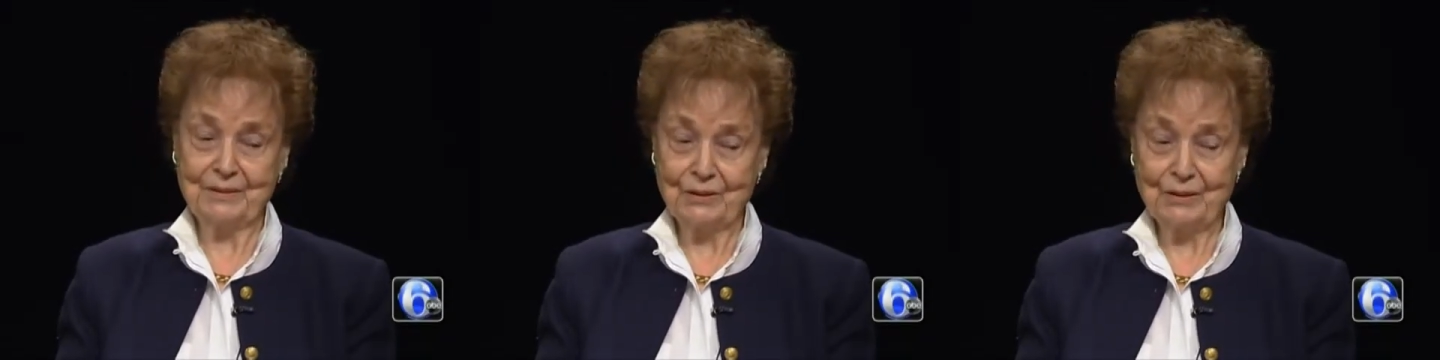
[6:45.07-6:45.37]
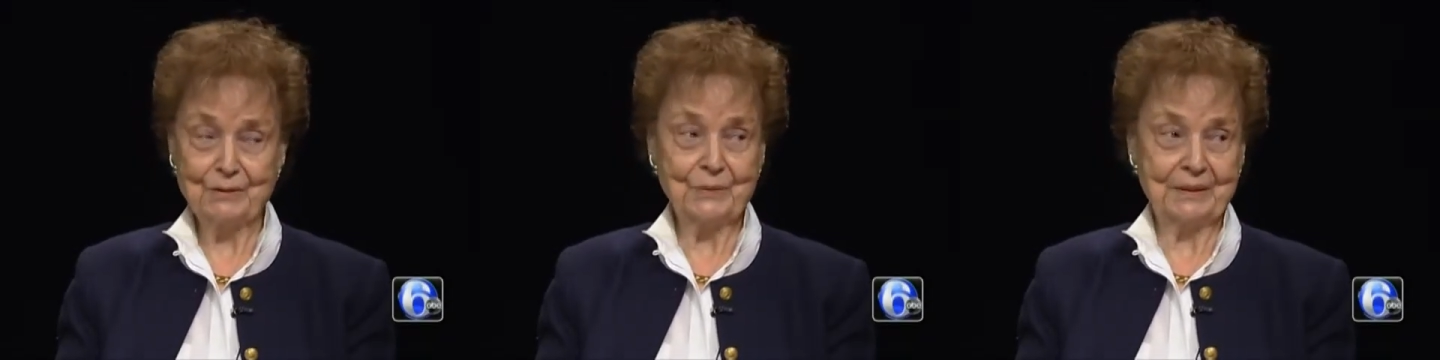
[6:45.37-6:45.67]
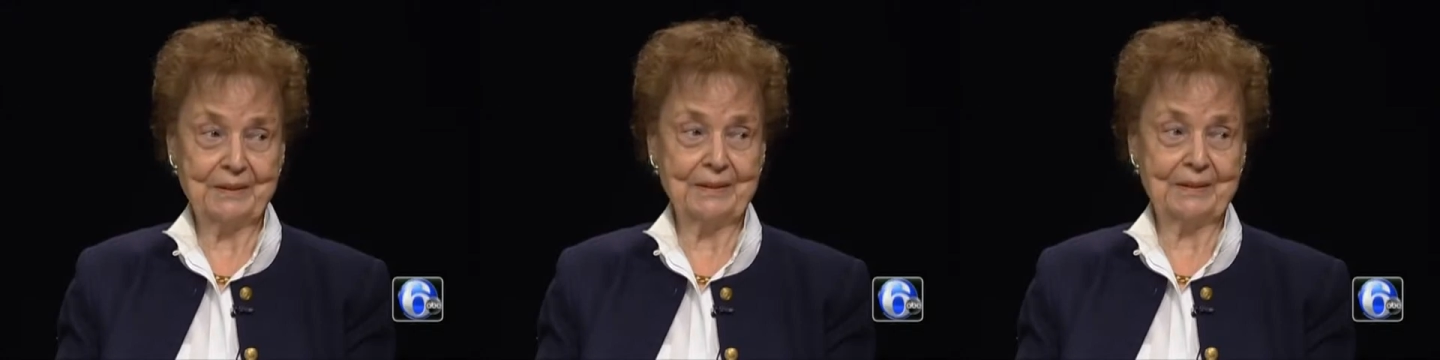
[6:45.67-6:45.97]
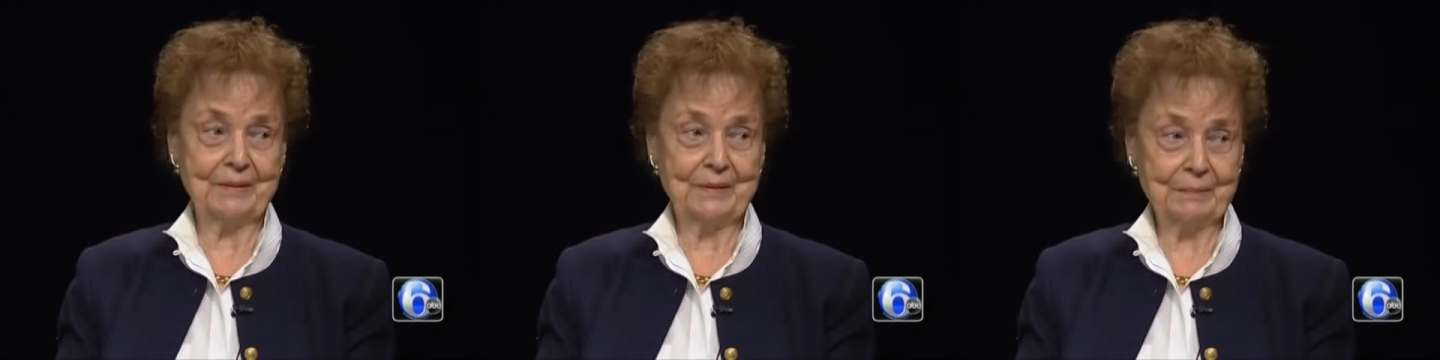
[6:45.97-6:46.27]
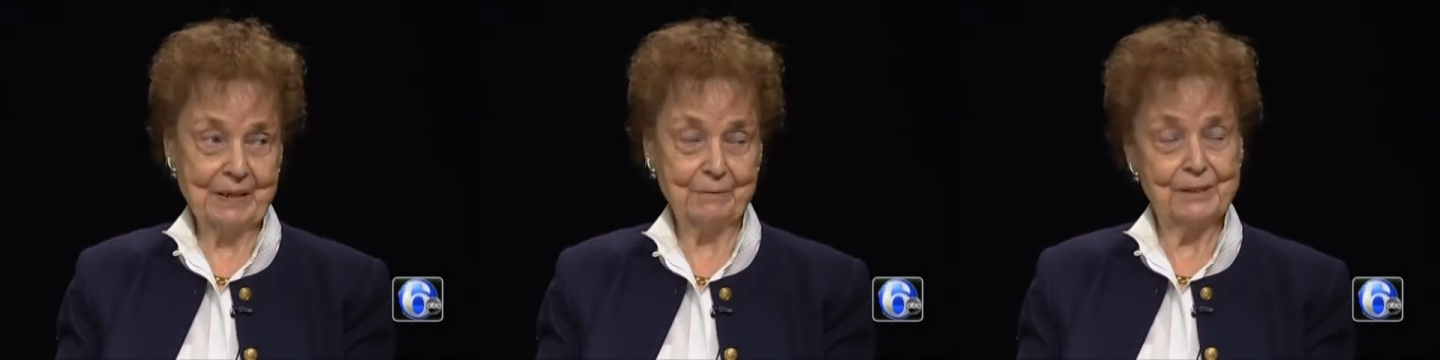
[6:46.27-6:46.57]
talked with
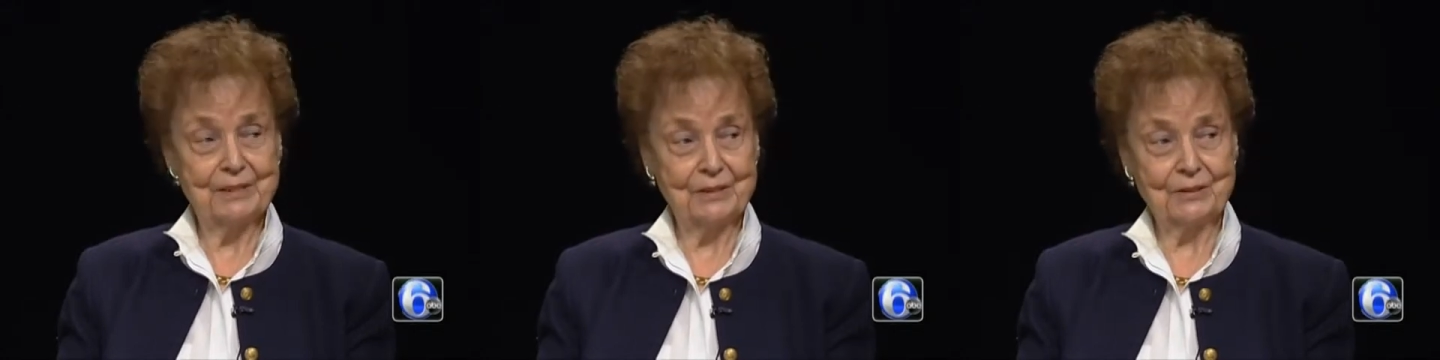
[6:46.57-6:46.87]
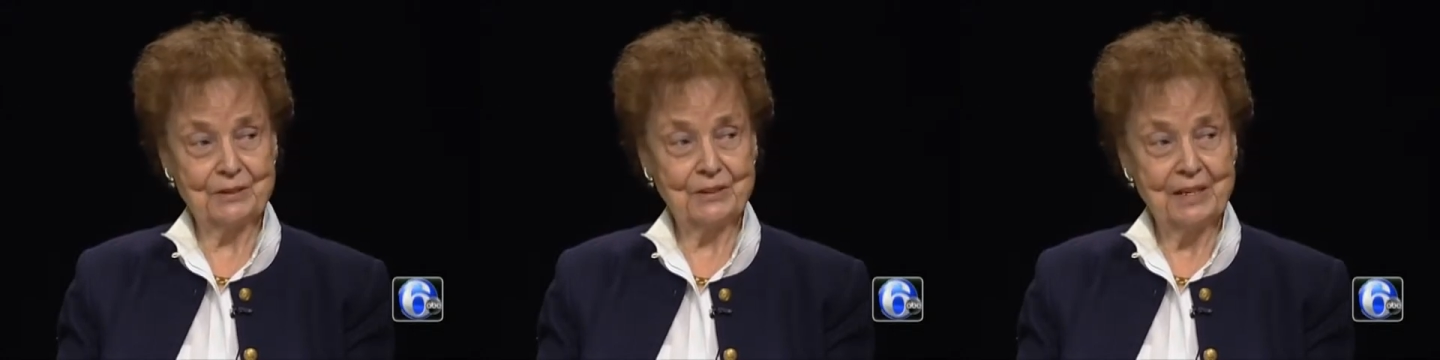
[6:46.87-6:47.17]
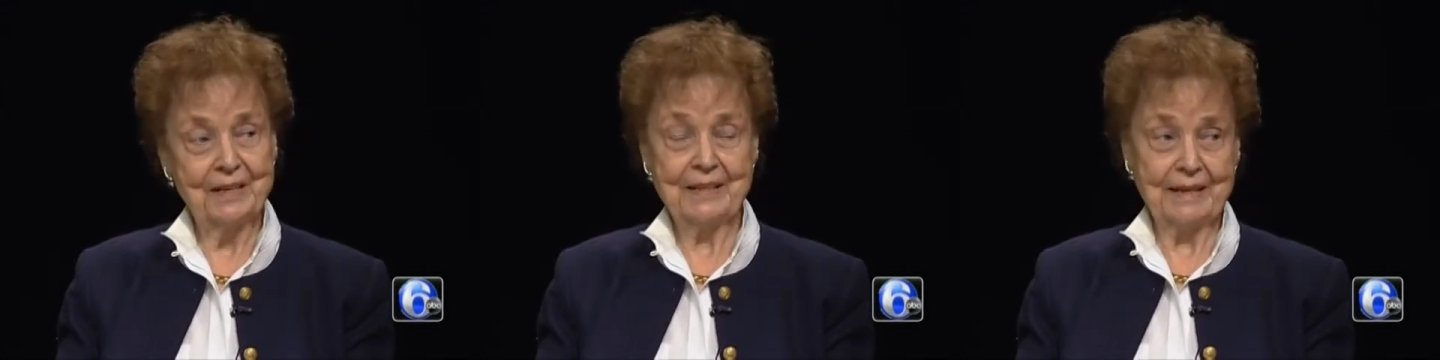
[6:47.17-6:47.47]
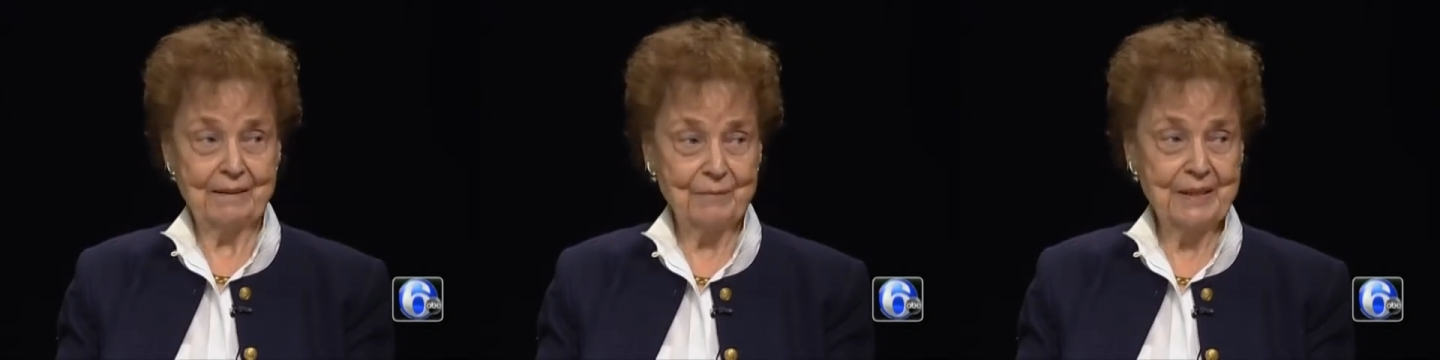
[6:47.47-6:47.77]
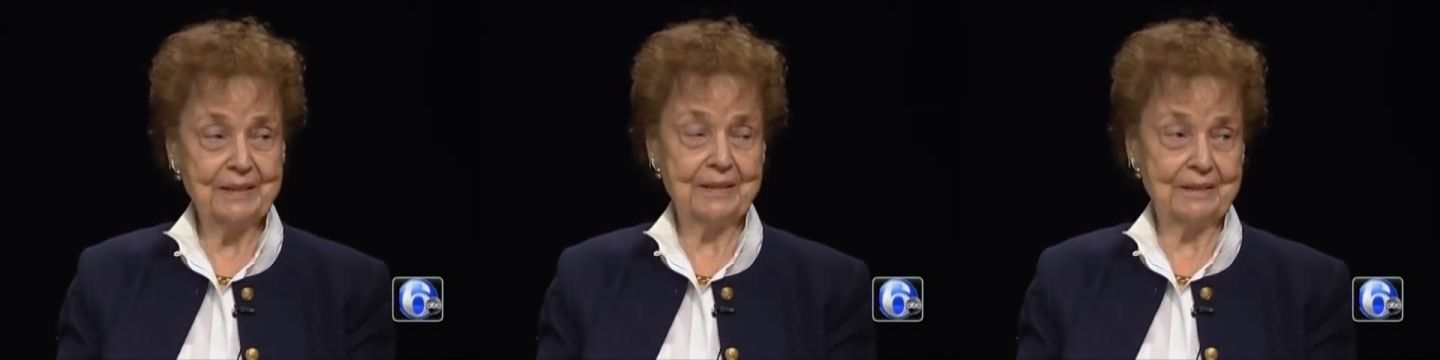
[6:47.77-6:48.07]
in my research that have
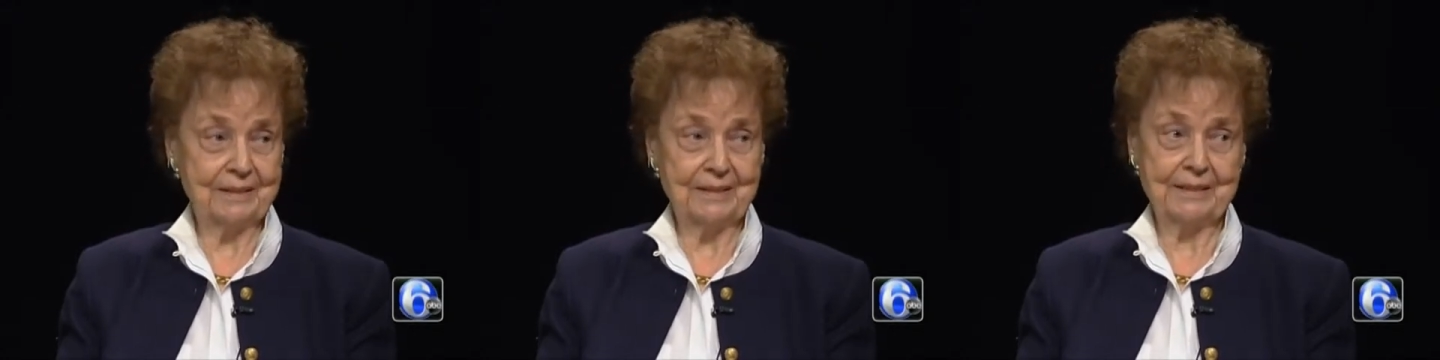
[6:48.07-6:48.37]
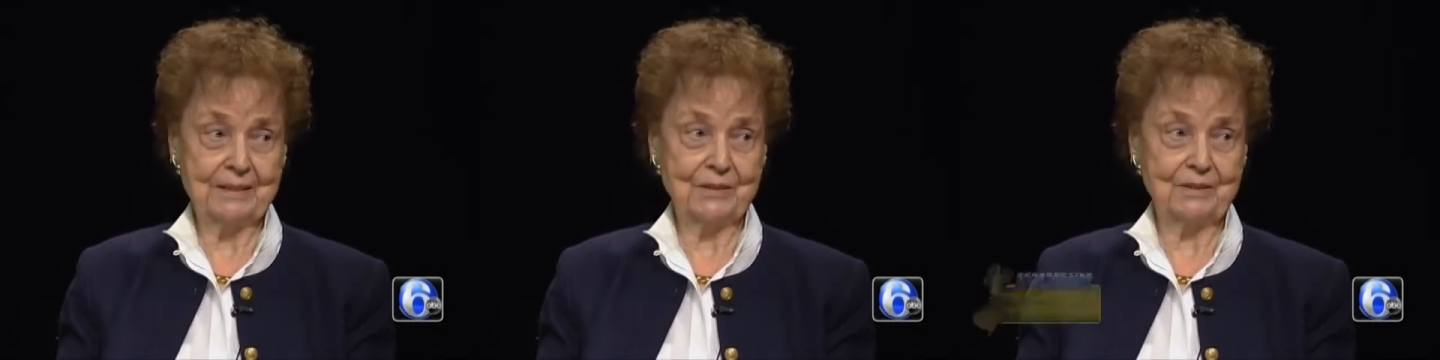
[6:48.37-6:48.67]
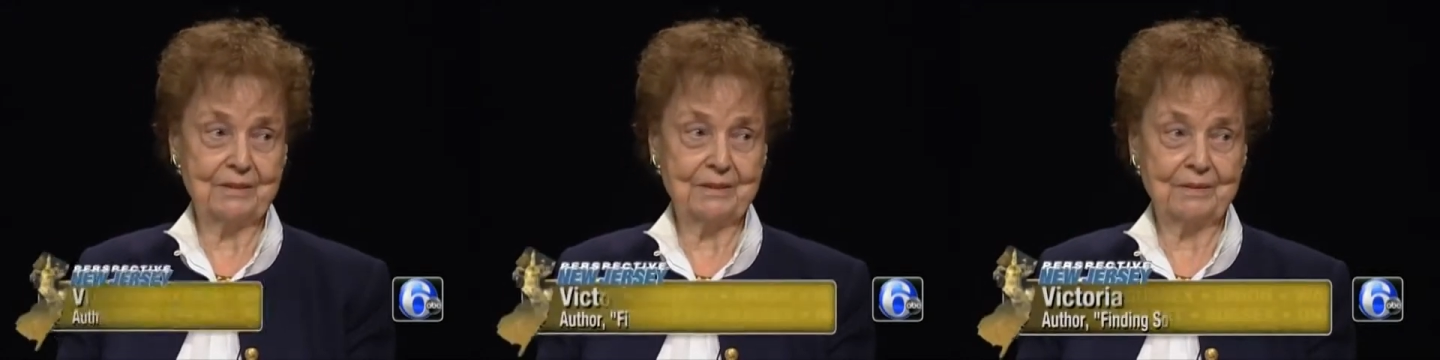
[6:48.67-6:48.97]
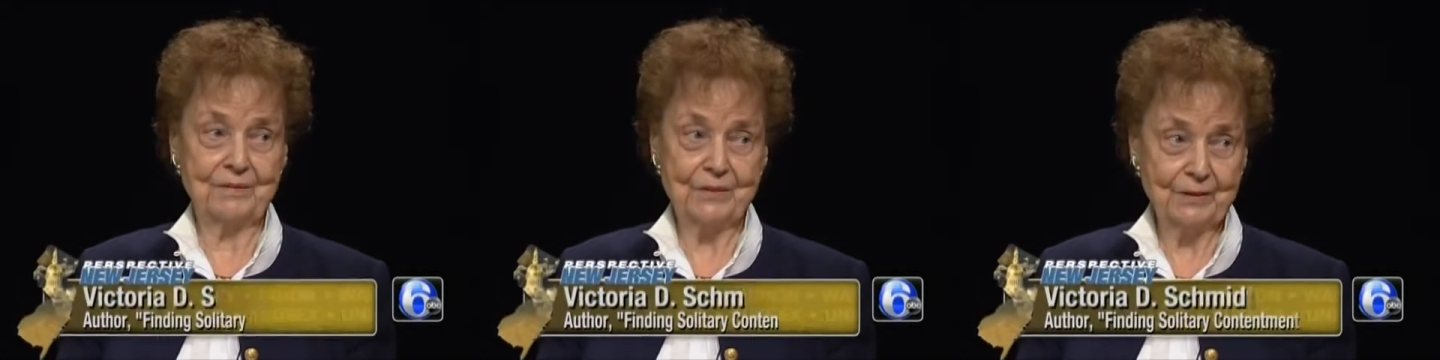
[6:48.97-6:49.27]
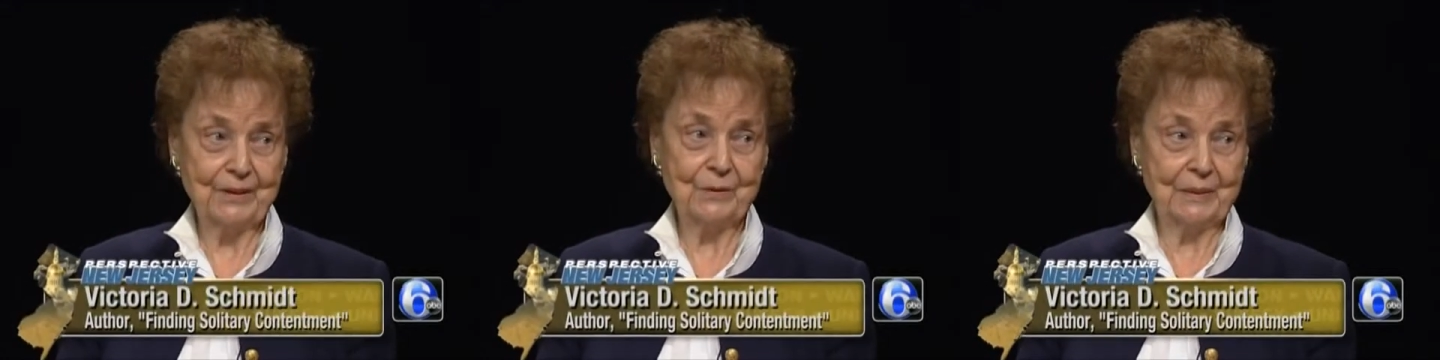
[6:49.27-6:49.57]
made these decisions
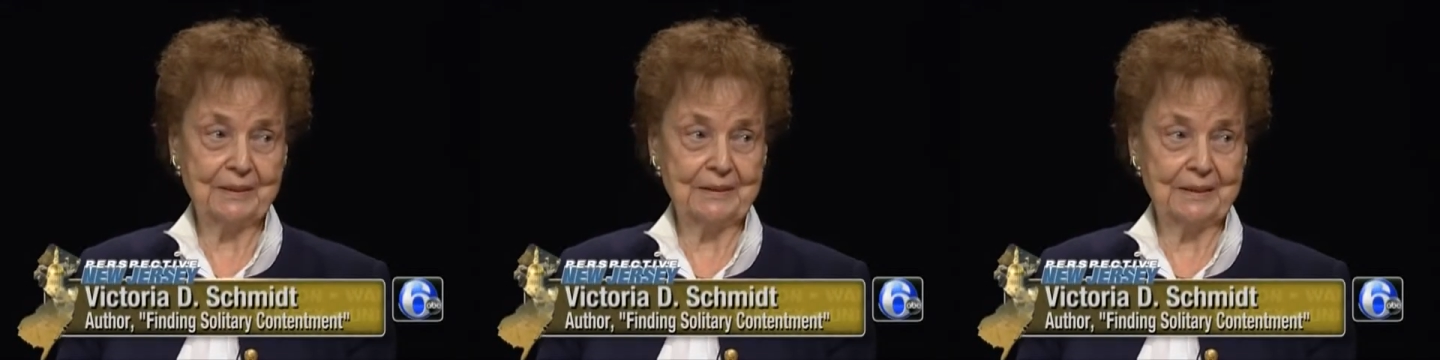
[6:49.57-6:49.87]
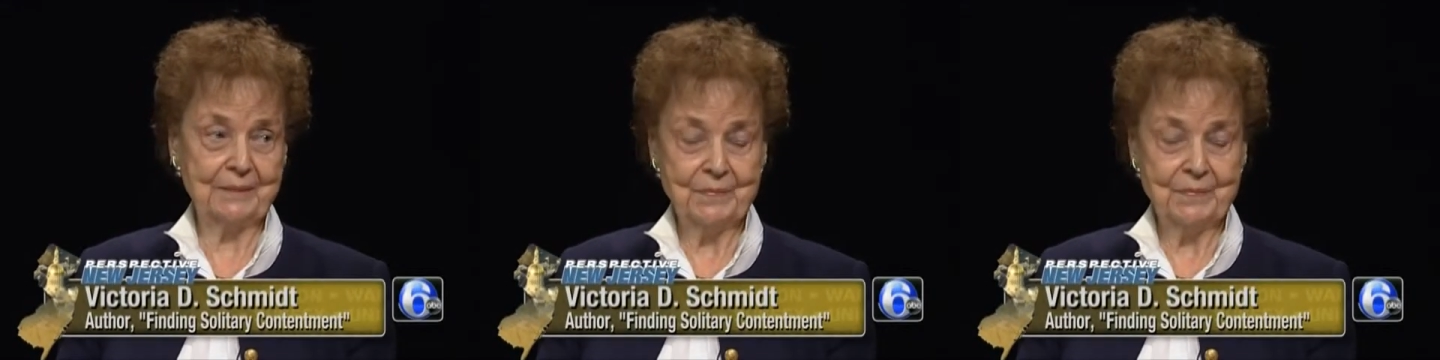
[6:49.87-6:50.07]
very quickly.